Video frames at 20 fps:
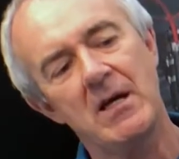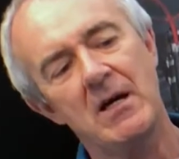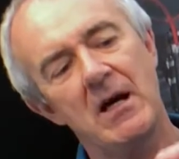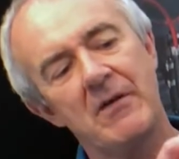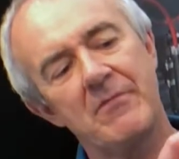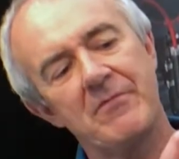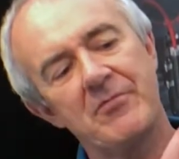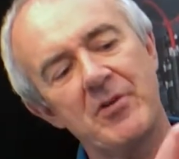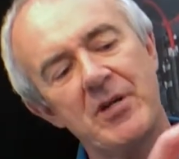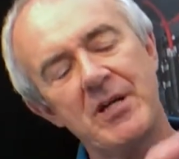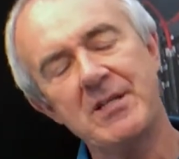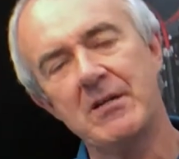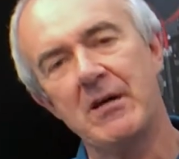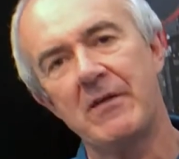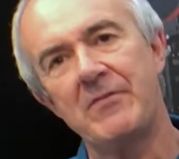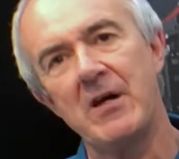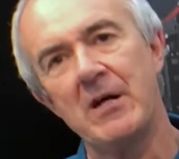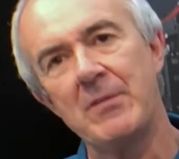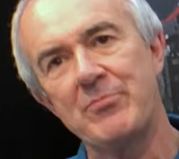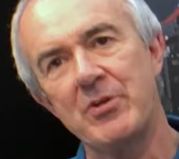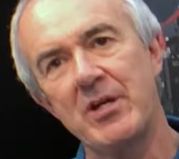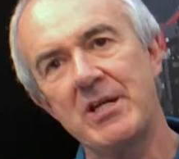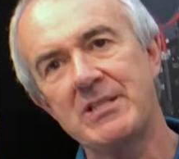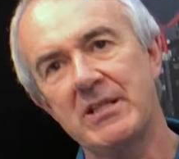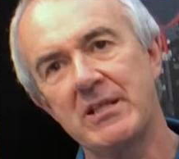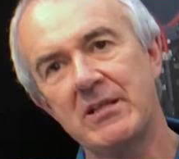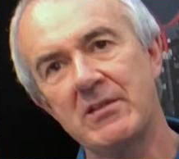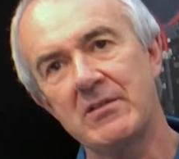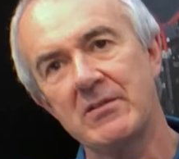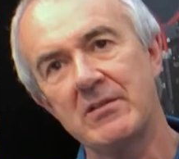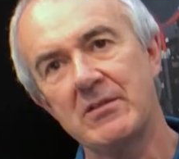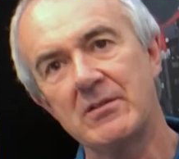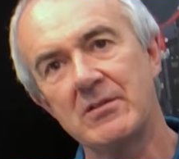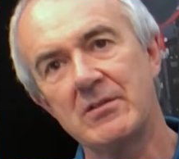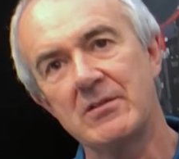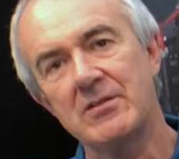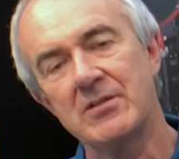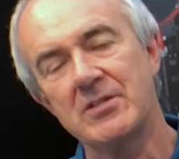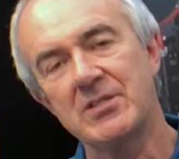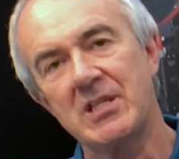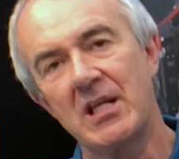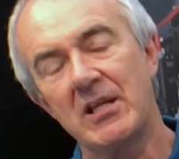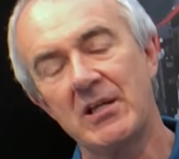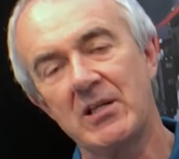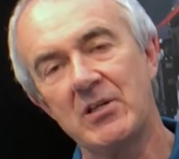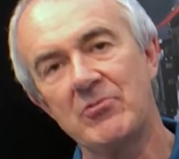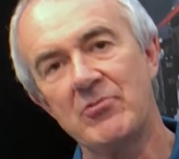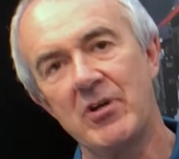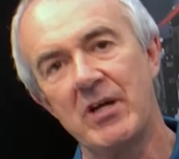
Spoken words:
a vibrating silicon